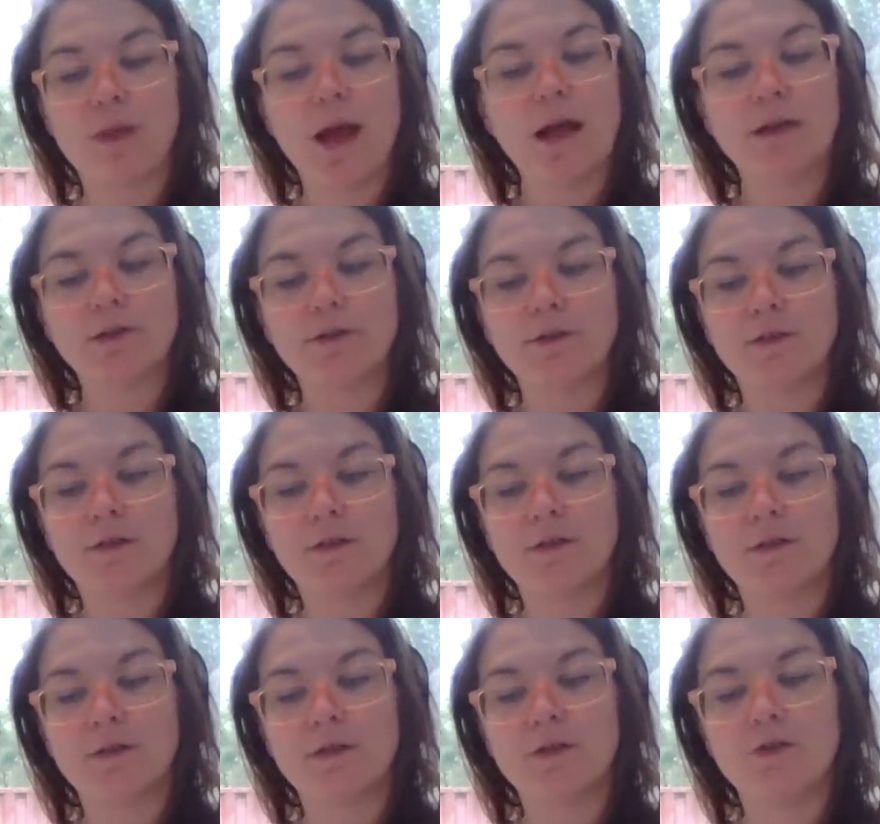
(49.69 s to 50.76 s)

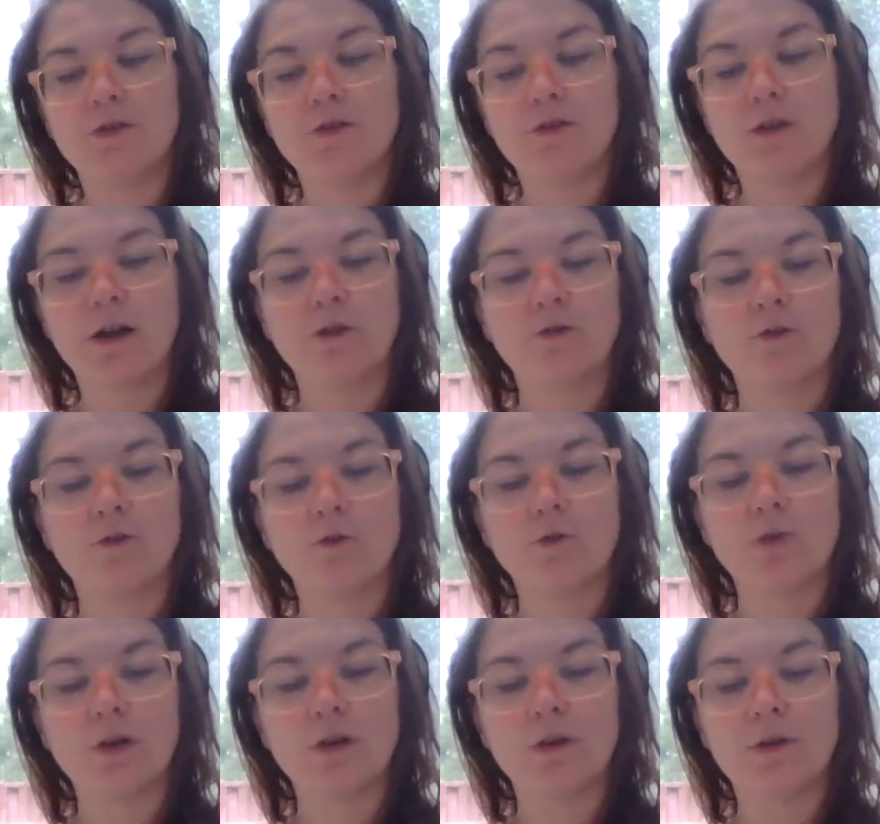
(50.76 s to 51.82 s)
Allison in
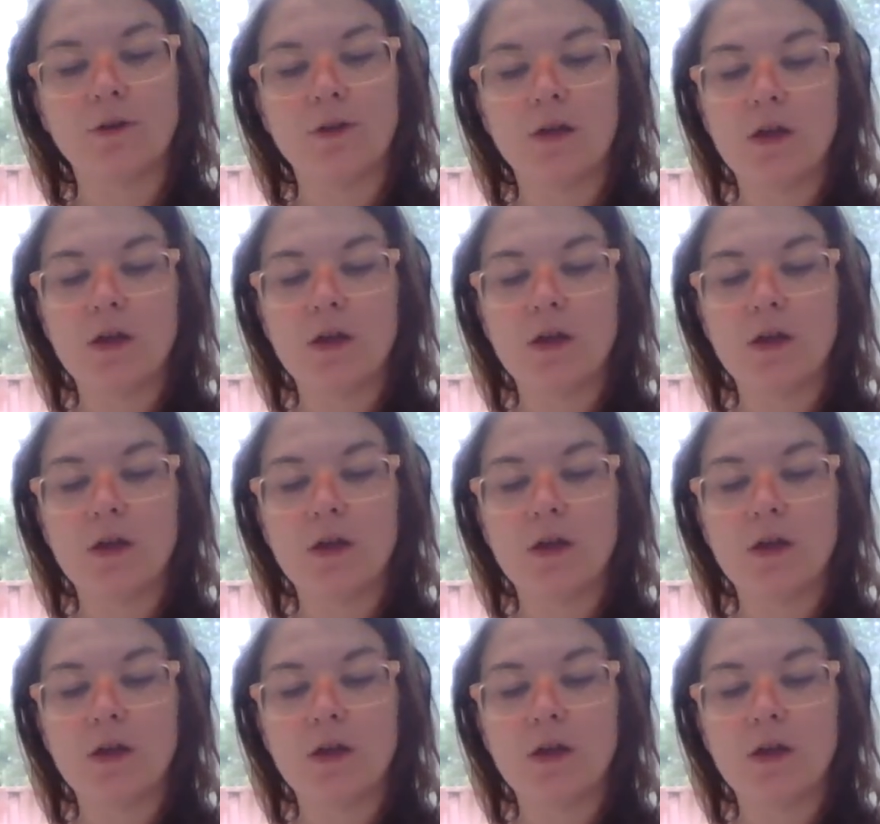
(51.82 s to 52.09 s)
2001,